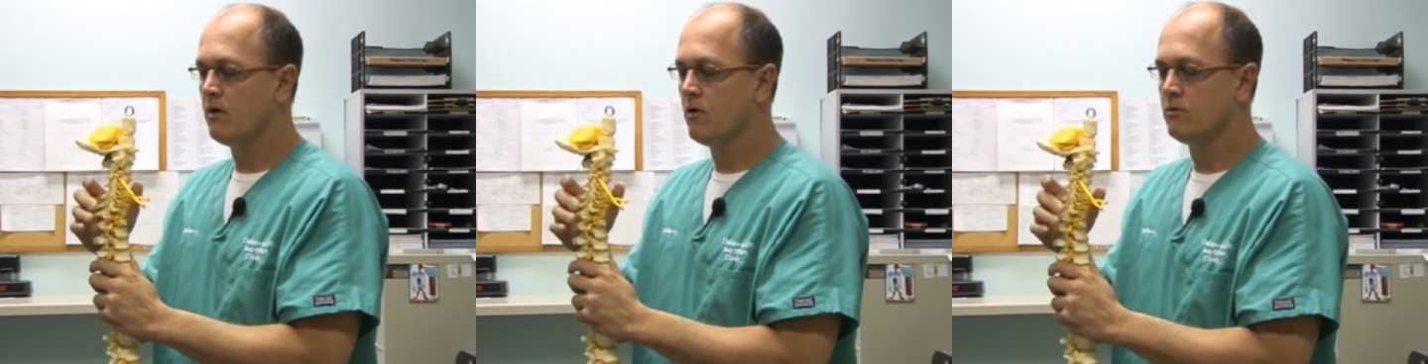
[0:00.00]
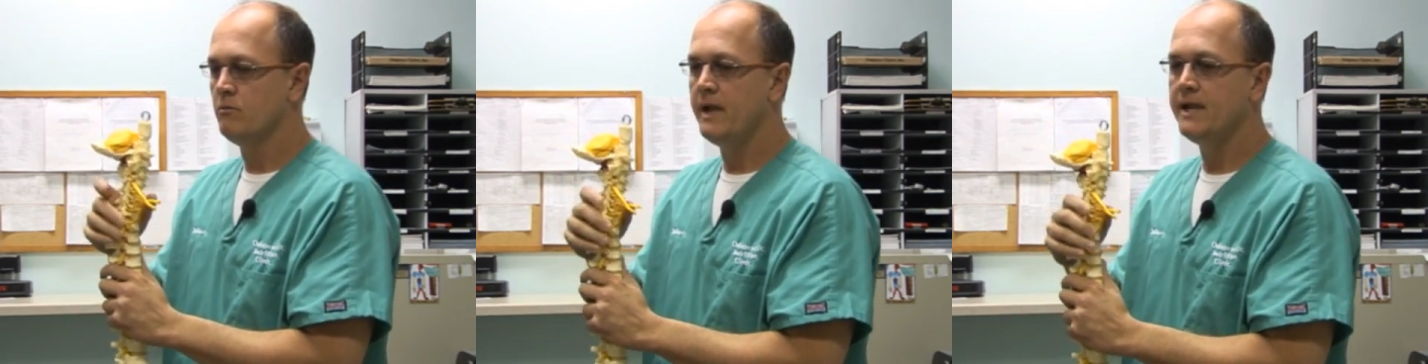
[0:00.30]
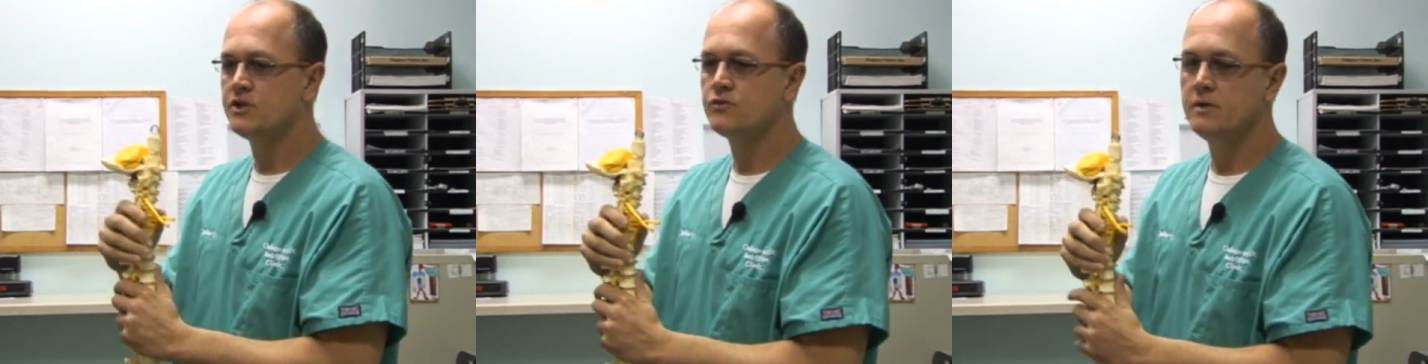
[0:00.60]
are the
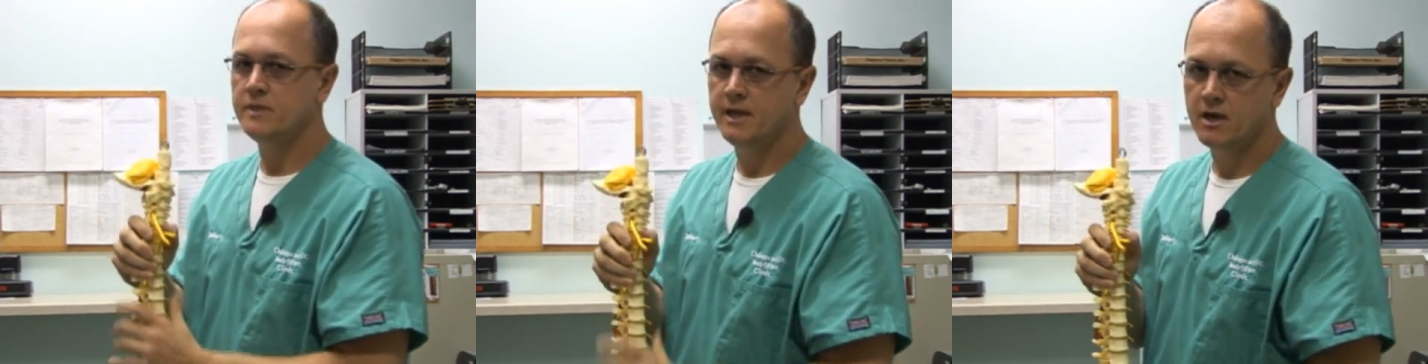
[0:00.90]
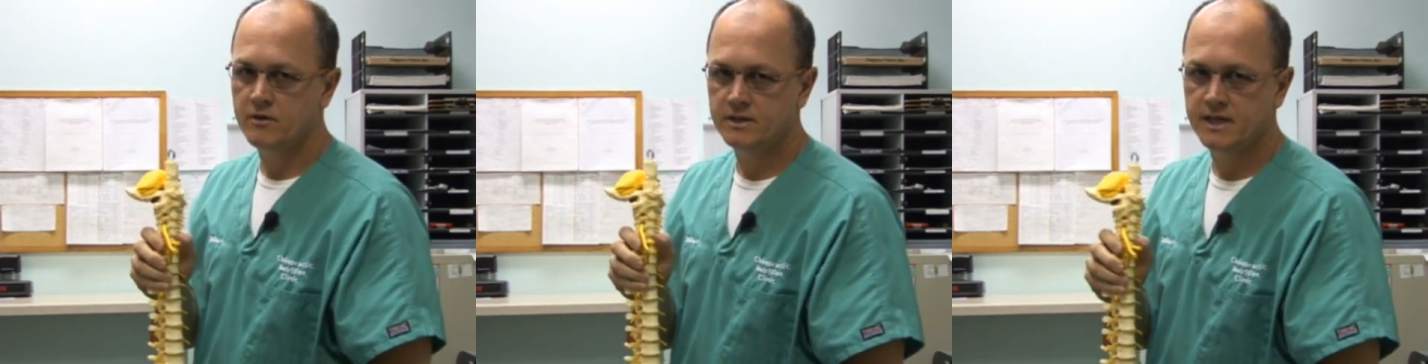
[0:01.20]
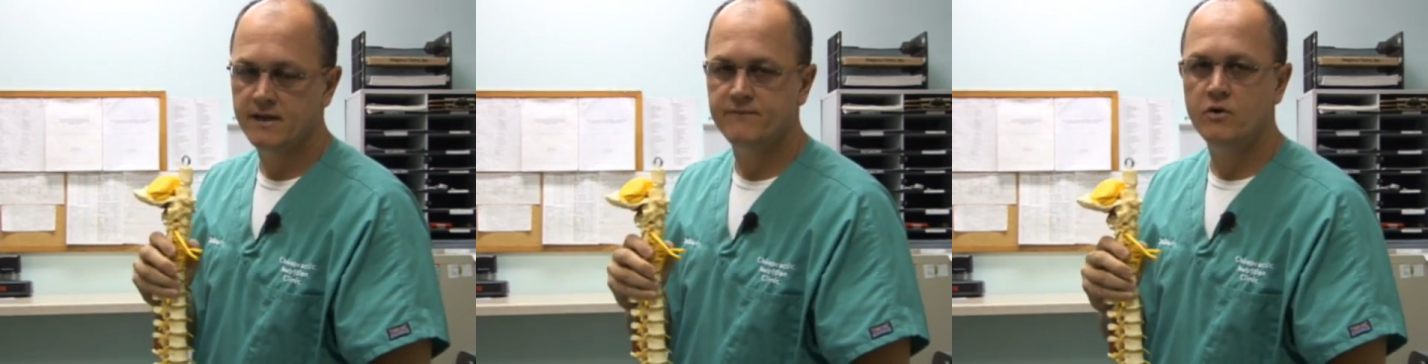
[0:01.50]
main treatment area
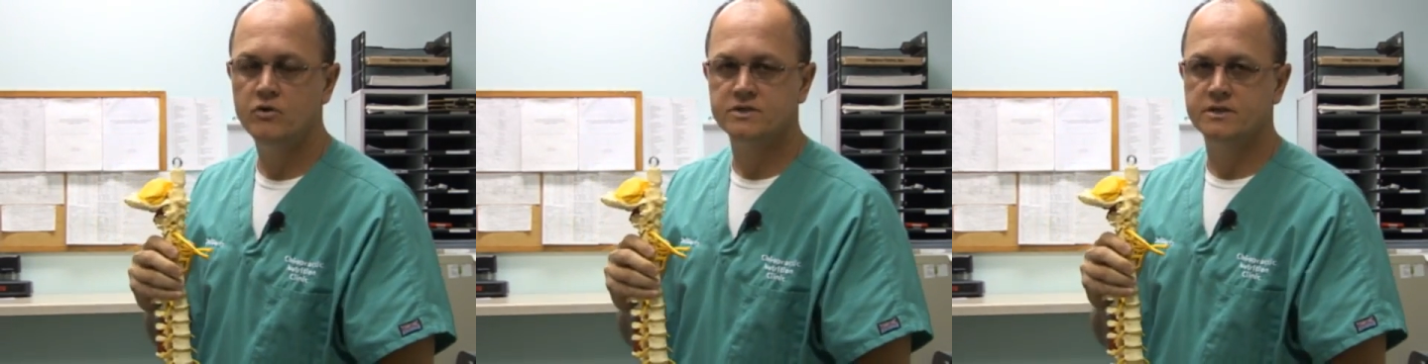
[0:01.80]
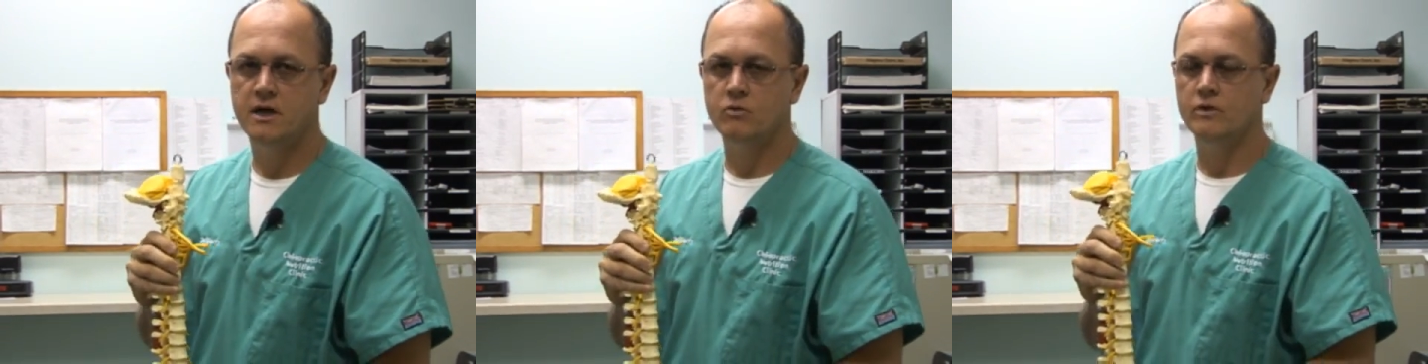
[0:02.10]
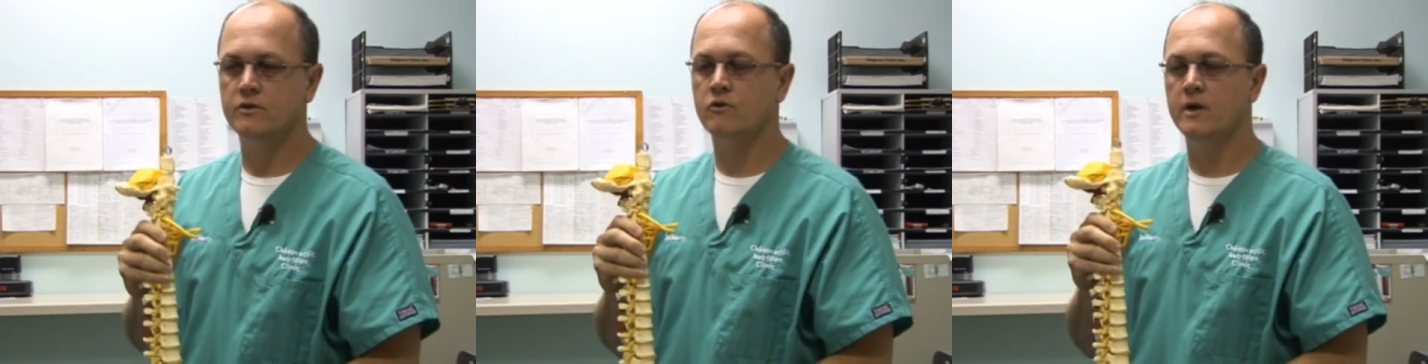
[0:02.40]
that I focus on
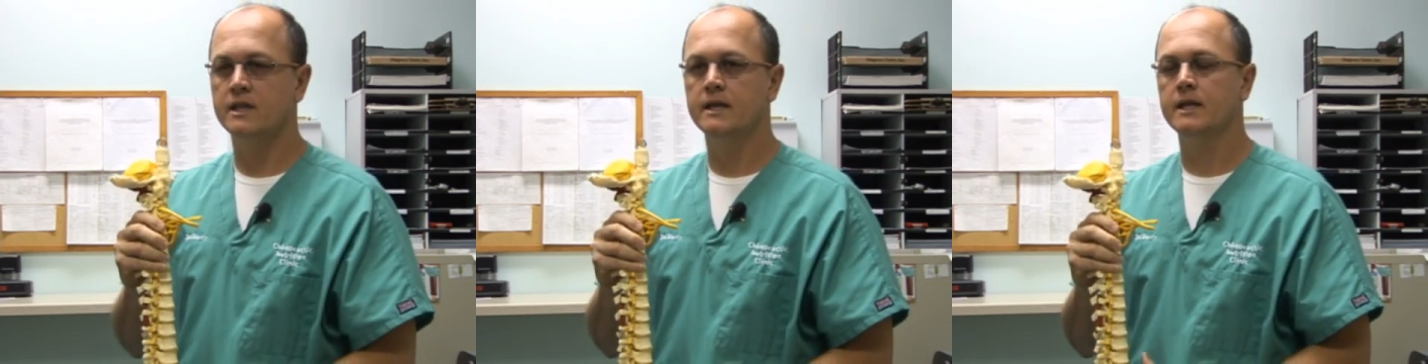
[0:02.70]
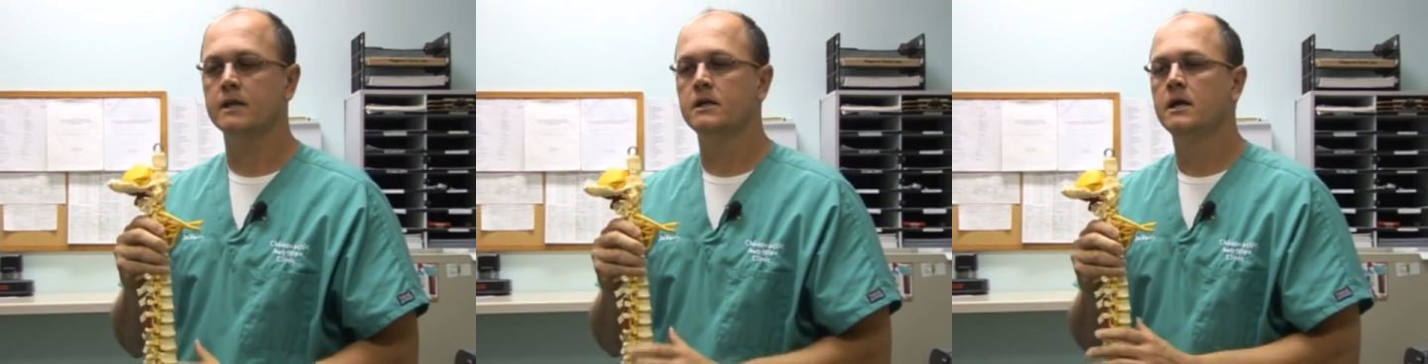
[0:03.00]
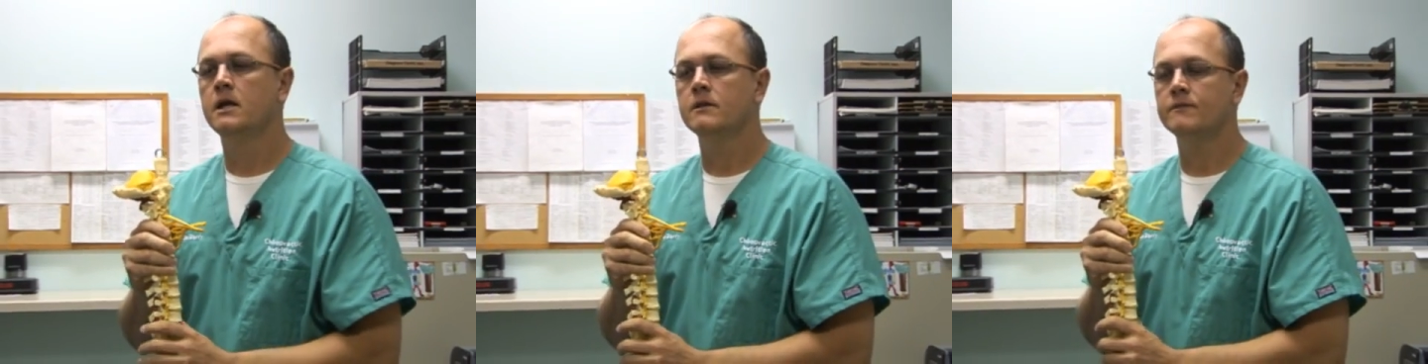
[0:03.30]
with correcting
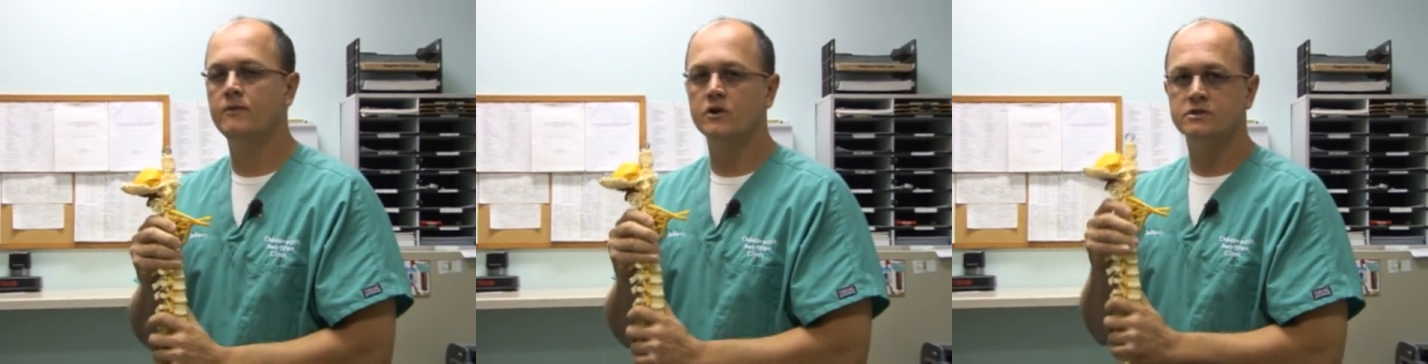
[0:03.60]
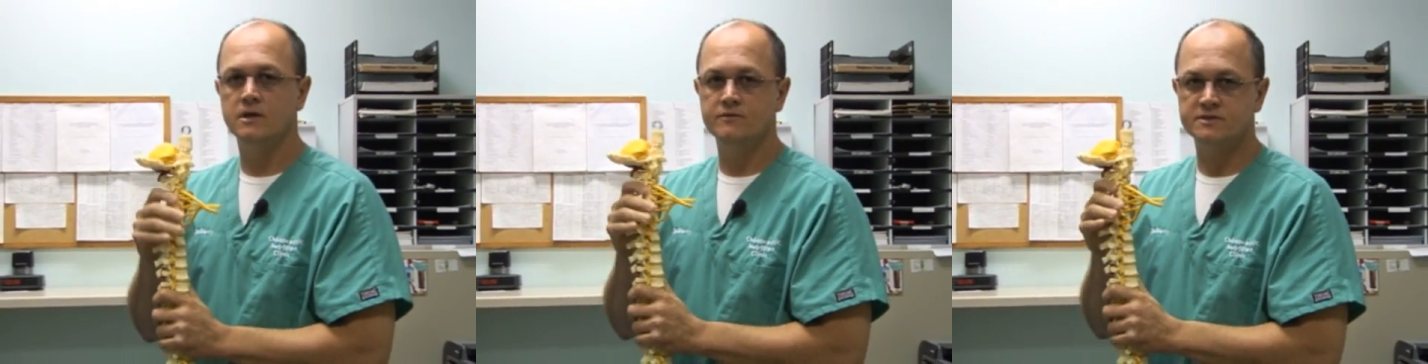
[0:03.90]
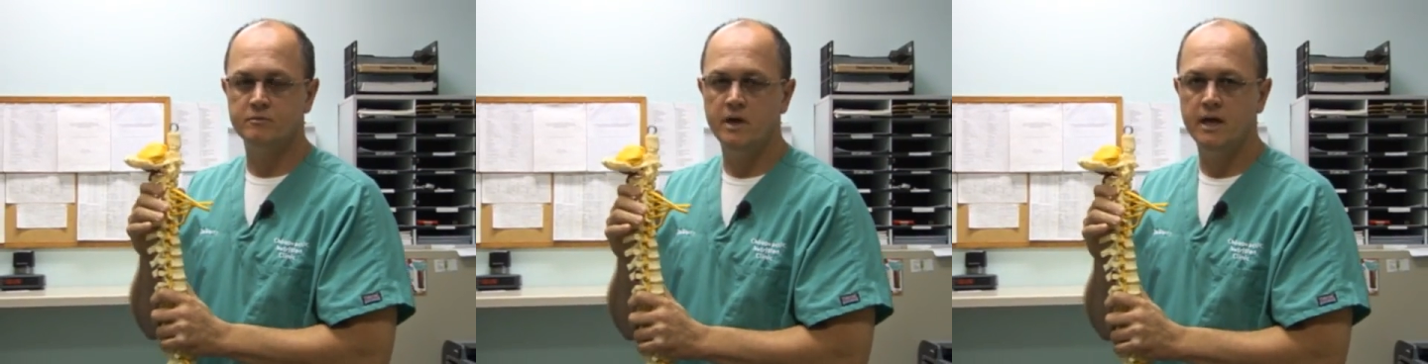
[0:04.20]
the function of the
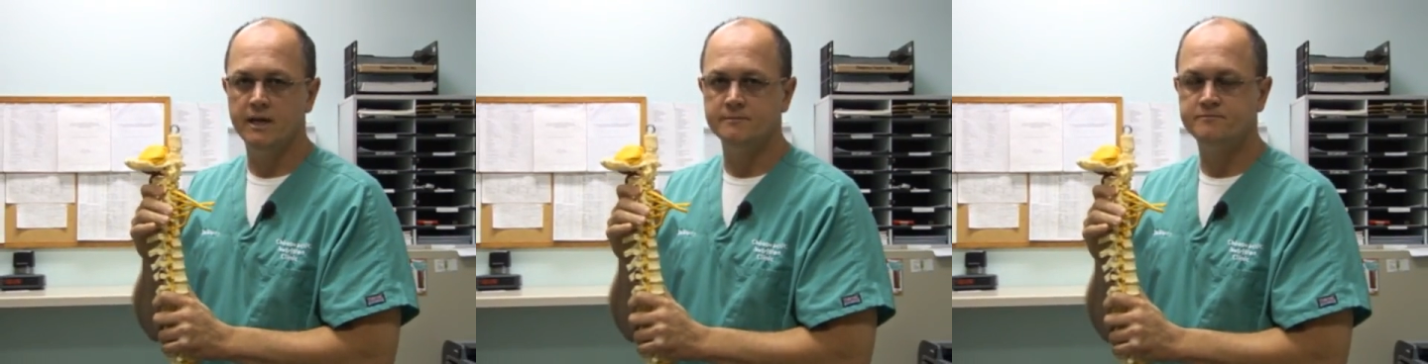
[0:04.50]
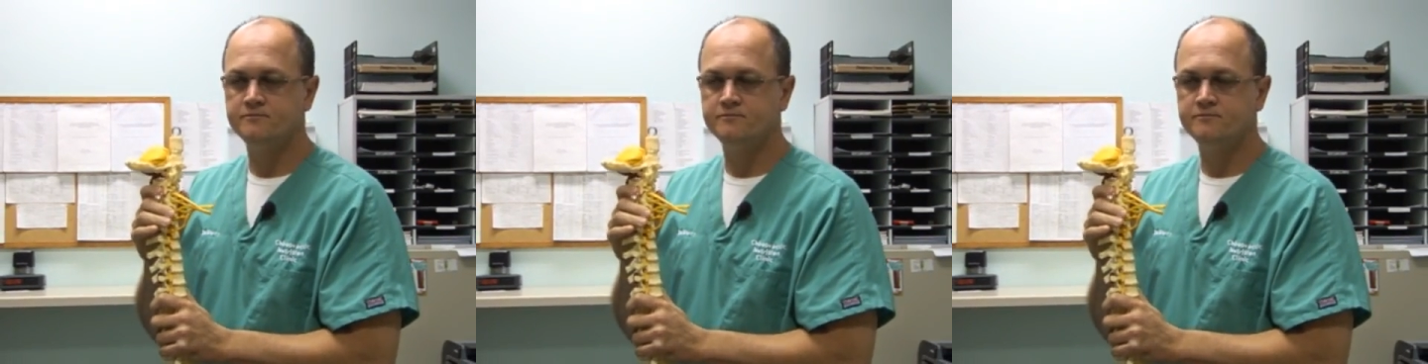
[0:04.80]
spine.